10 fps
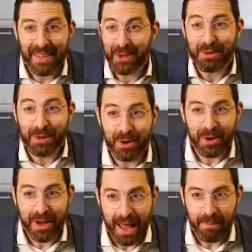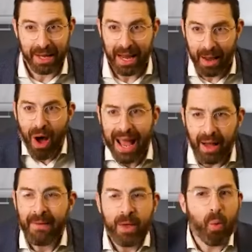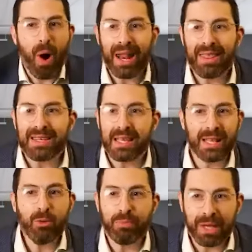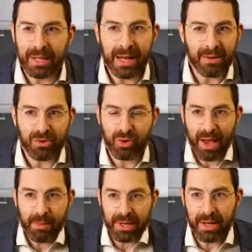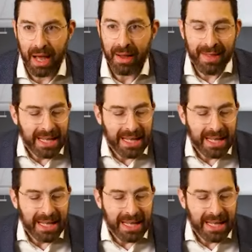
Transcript: that don't even know your name? Like, why? Why do they say it? they don't meet? They're not trying to be good.